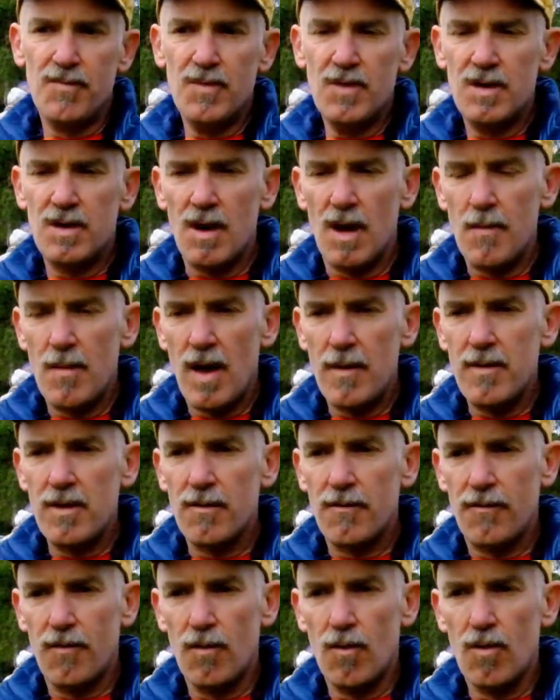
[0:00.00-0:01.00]
you know, maybe
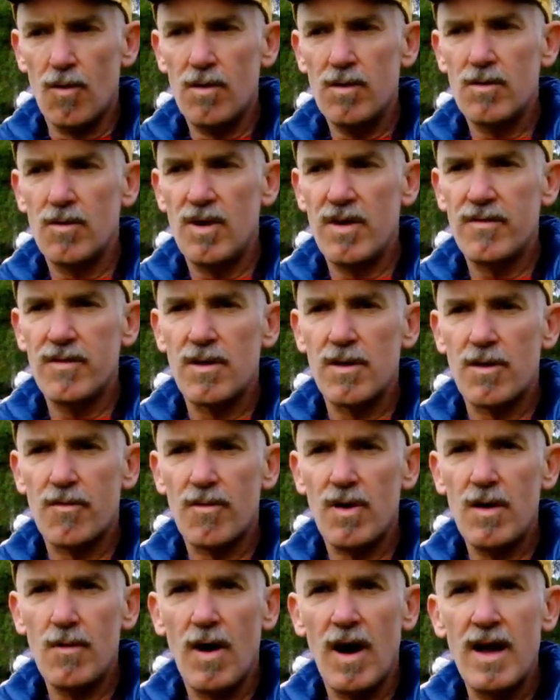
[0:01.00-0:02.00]
a 4 or even a
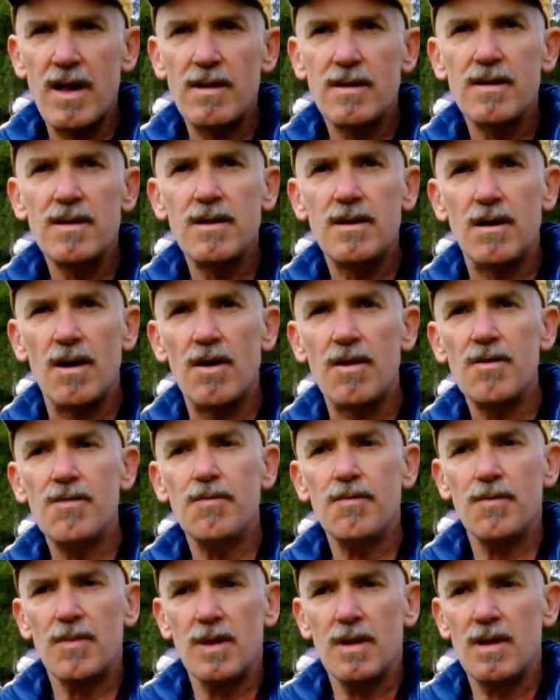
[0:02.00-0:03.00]
3 weight, you know,
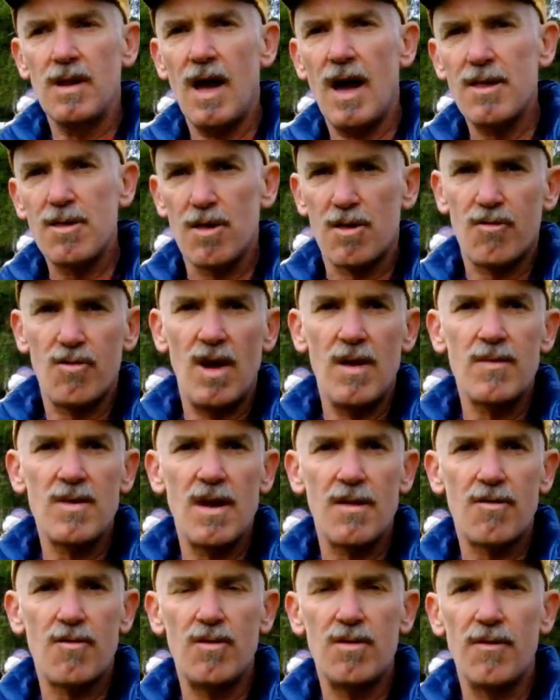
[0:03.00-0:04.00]
larger streams
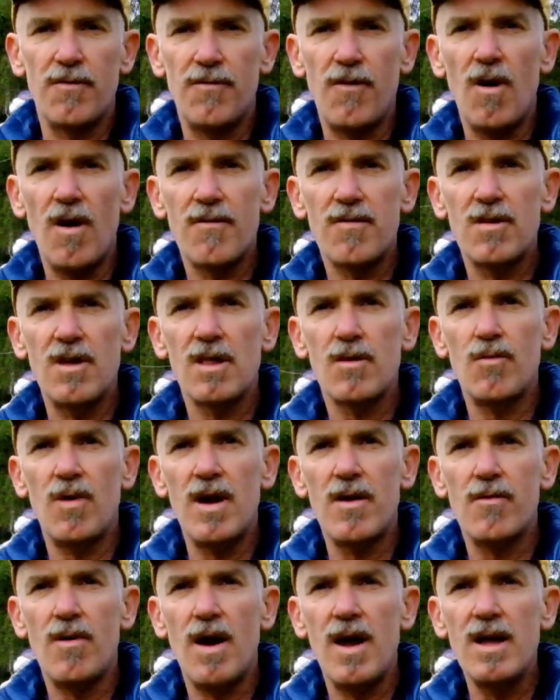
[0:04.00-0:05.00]
up through the 5, 6
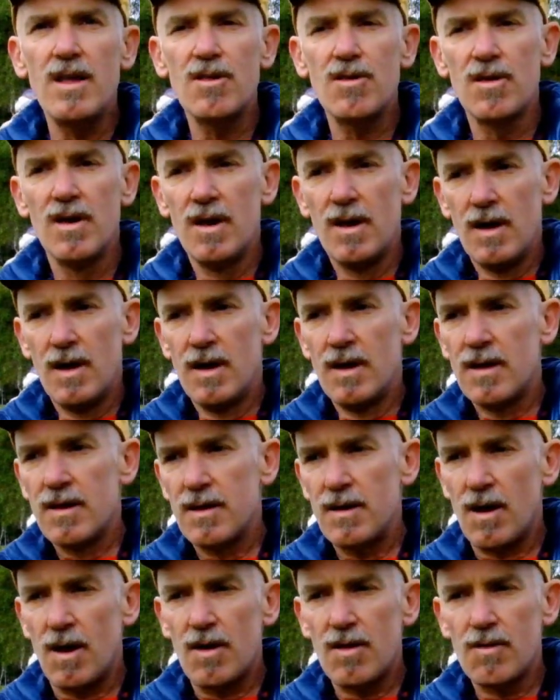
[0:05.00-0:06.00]
weight range.
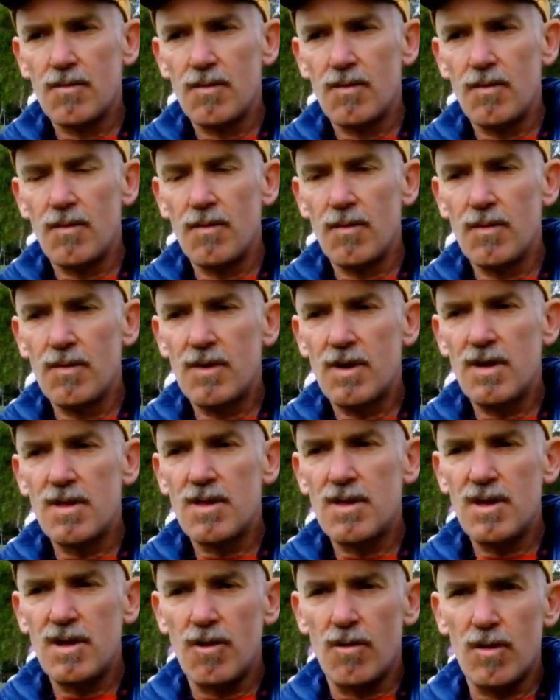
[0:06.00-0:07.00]
You know,
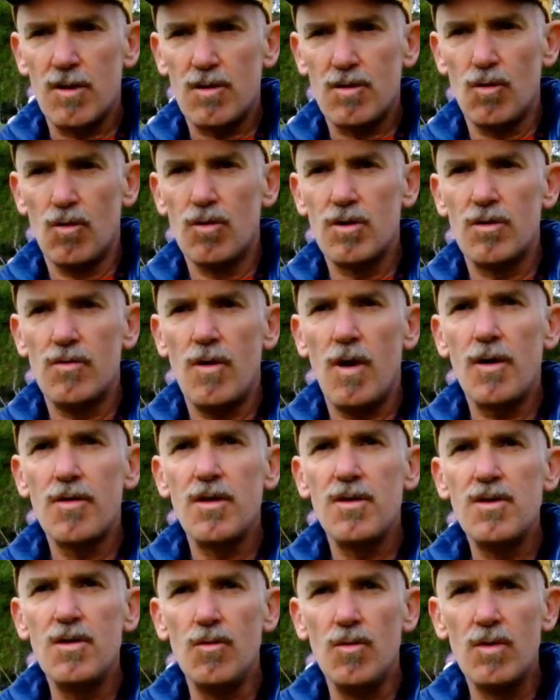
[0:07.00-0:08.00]
consider a shorter rod
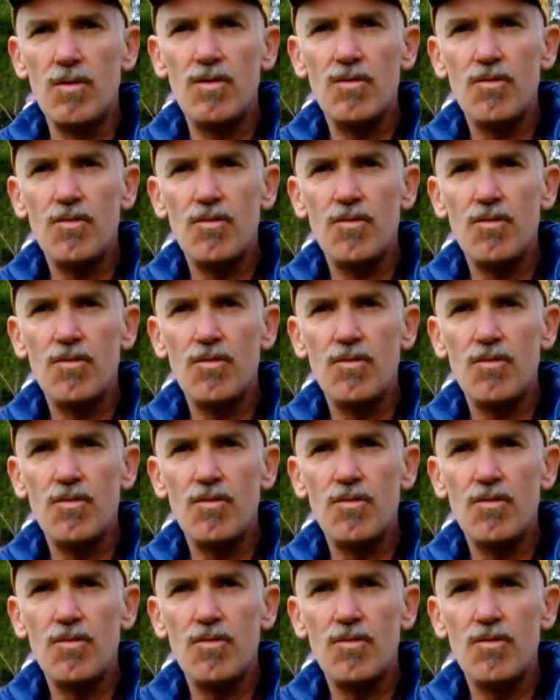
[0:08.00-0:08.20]
than you would